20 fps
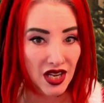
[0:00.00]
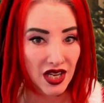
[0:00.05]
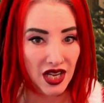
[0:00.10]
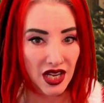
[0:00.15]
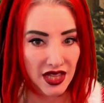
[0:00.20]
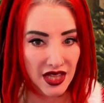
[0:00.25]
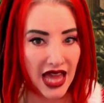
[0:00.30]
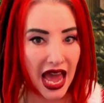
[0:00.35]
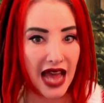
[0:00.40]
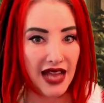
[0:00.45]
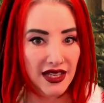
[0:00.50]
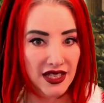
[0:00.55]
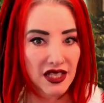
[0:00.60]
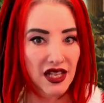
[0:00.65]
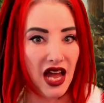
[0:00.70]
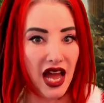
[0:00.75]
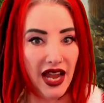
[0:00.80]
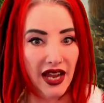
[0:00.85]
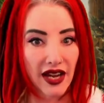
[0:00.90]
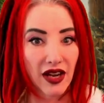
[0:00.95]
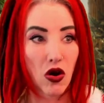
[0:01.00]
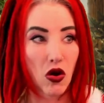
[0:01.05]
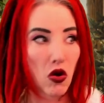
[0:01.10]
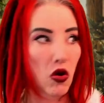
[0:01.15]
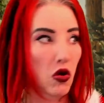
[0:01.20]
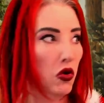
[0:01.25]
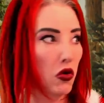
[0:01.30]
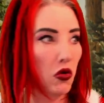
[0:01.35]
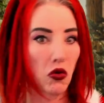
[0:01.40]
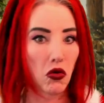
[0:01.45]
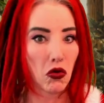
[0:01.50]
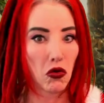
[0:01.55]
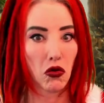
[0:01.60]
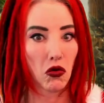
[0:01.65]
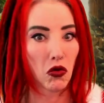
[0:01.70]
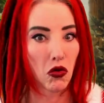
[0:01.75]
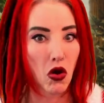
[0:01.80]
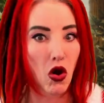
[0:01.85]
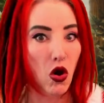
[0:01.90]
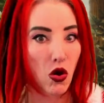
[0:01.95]
that's like,
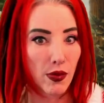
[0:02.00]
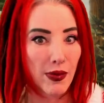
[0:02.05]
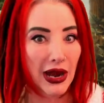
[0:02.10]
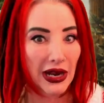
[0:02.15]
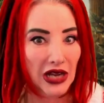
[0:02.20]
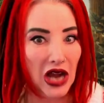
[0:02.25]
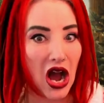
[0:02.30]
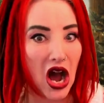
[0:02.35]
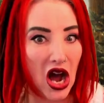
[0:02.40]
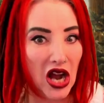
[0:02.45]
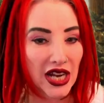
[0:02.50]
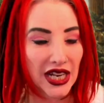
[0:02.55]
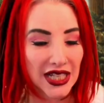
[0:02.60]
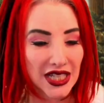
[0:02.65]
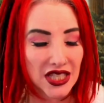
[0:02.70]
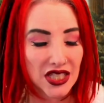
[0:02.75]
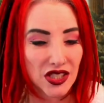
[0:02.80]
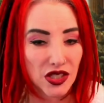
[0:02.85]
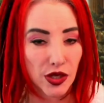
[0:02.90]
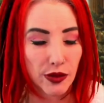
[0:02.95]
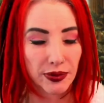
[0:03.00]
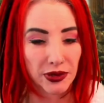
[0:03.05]
oh my God, it's super